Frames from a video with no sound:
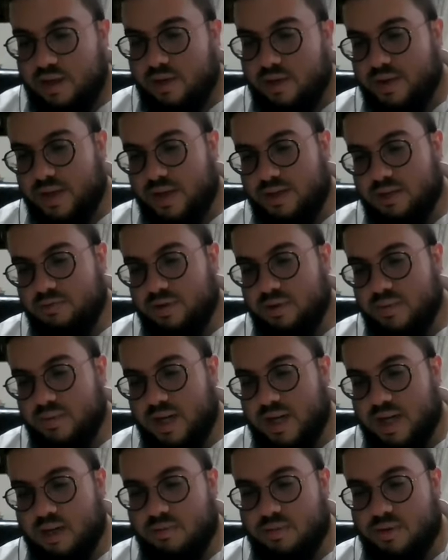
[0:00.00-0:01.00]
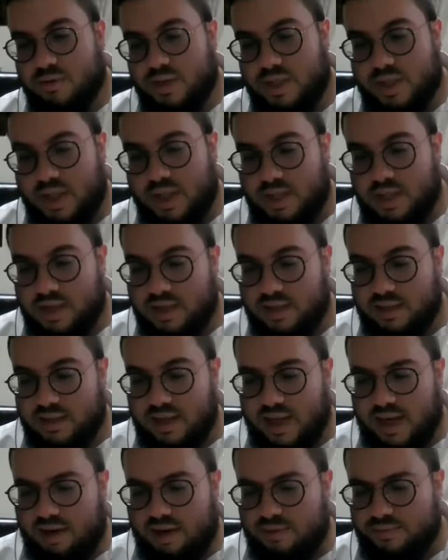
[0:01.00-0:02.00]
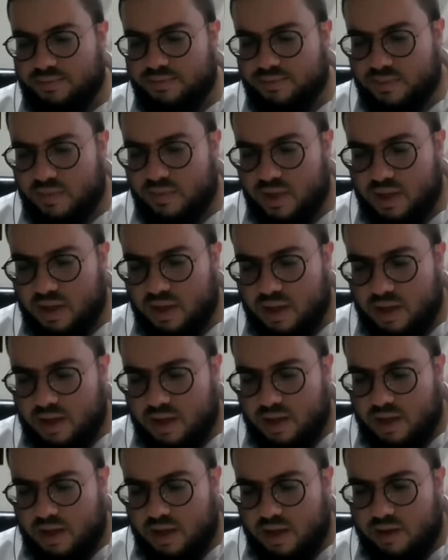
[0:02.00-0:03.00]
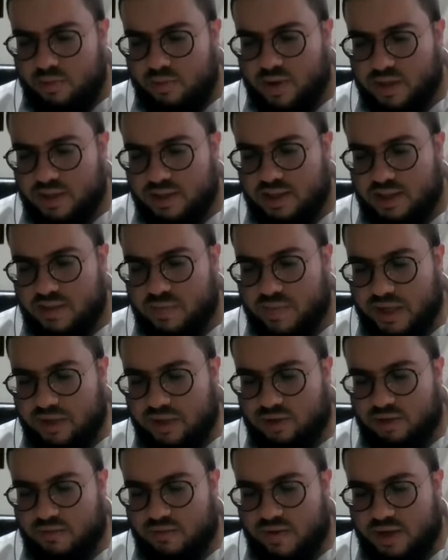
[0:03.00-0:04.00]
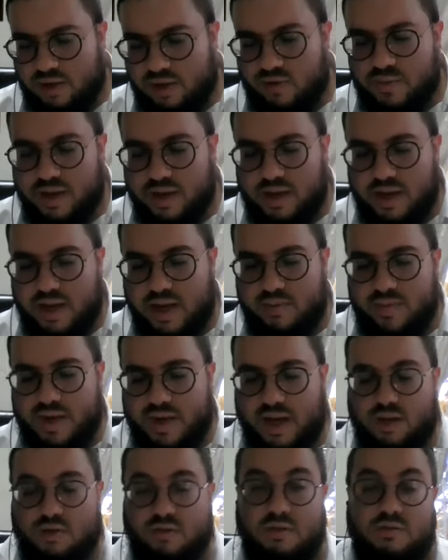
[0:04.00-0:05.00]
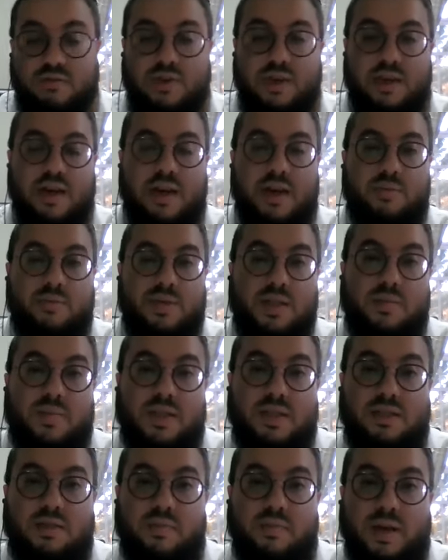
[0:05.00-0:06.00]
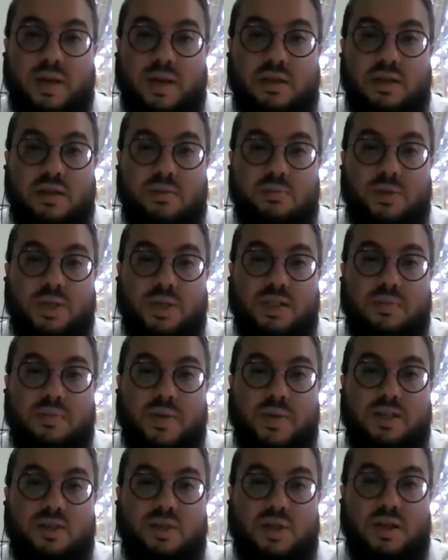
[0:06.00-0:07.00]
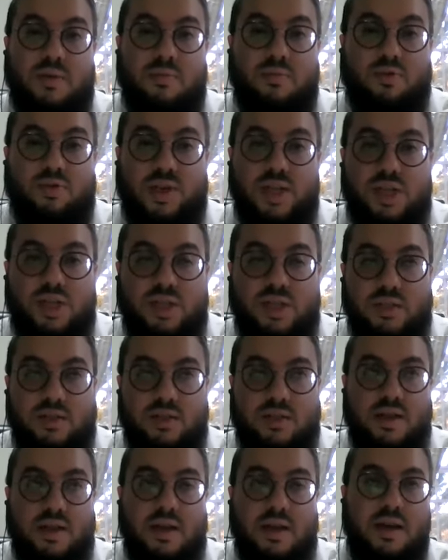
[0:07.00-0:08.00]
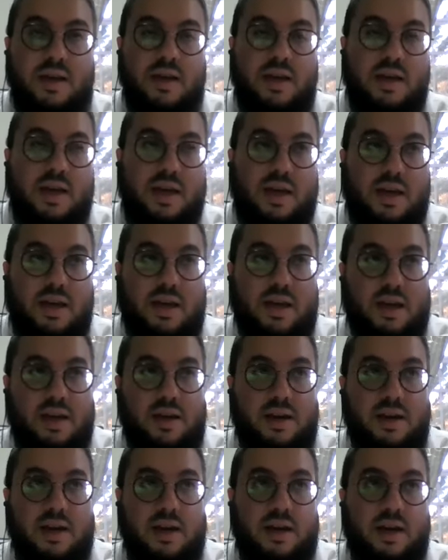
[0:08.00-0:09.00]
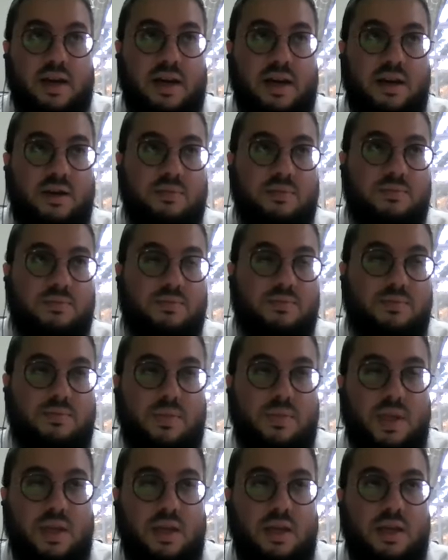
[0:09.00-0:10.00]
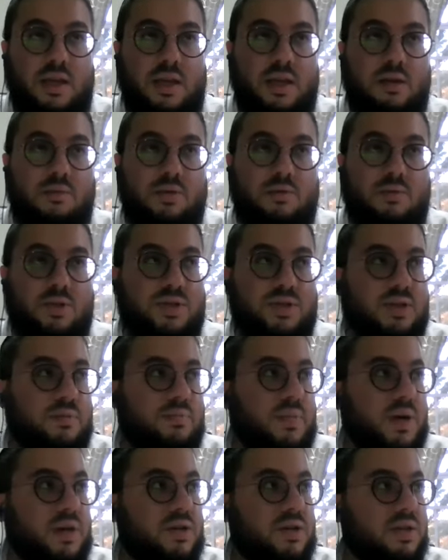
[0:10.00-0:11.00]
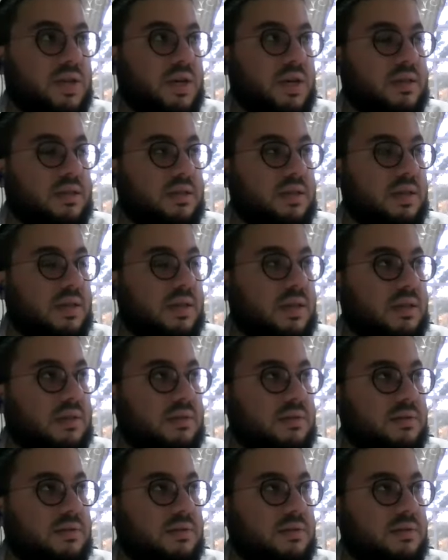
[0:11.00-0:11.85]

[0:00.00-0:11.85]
Right, so Rabbi Nachman was telling us how he brings this pasuk, Vayomer lehem Yaakov avihem. He speaks about, he brings the pasuk in Bereishit, in, uh, what was it, Parshat uh,